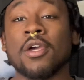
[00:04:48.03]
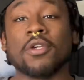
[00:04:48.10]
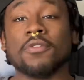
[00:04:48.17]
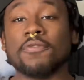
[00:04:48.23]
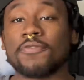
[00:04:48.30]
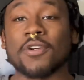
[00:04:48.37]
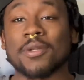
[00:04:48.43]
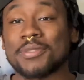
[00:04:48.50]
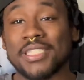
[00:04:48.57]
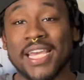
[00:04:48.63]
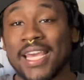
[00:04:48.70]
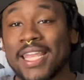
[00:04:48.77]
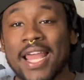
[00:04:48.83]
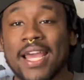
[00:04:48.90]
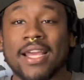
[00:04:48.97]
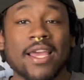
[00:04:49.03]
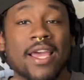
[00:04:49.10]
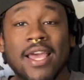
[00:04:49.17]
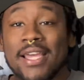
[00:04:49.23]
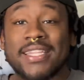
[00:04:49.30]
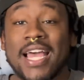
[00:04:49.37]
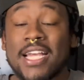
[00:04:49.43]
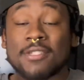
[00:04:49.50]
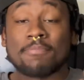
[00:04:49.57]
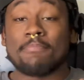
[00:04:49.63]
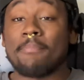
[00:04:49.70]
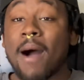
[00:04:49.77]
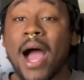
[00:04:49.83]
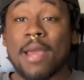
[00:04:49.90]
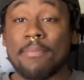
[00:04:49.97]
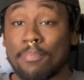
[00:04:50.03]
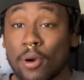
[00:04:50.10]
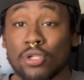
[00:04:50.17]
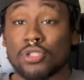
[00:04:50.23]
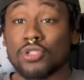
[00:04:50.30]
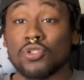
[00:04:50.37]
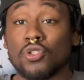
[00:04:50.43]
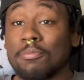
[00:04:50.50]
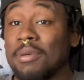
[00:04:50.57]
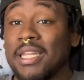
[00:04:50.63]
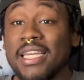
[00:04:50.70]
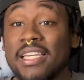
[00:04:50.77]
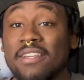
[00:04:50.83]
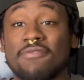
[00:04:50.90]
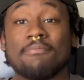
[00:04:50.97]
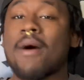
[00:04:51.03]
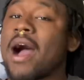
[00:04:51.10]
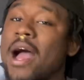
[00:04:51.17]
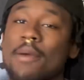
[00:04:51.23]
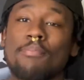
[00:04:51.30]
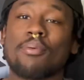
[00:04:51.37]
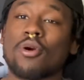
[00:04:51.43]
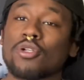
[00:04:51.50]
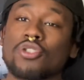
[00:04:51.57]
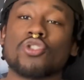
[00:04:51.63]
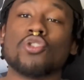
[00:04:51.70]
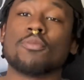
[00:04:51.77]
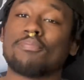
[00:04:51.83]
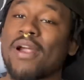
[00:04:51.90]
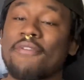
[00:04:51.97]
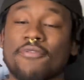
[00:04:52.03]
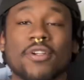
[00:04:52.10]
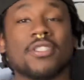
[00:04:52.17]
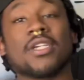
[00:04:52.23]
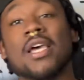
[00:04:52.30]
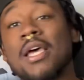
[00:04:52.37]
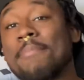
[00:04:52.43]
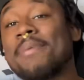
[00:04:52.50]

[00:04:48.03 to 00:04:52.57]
You feel what I'm saying? Like, that's my personal belief, my personal preference.